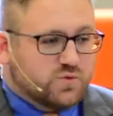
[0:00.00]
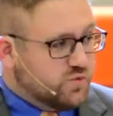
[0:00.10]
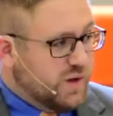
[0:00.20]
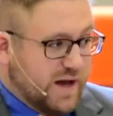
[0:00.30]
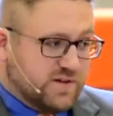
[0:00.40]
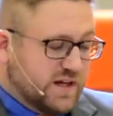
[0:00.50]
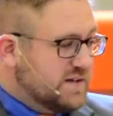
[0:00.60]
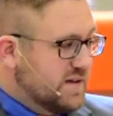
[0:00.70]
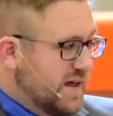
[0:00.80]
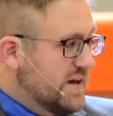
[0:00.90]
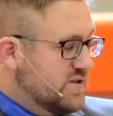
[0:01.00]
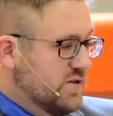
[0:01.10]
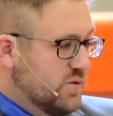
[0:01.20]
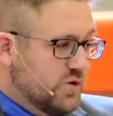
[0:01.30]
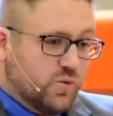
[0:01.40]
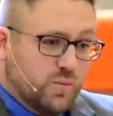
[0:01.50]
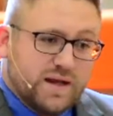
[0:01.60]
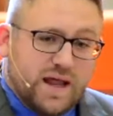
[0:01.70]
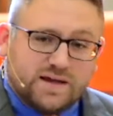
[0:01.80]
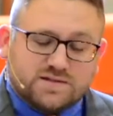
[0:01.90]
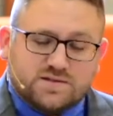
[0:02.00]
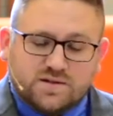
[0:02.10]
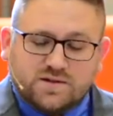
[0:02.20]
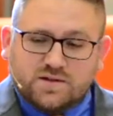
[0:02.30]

which we have to get to that too, which will be next,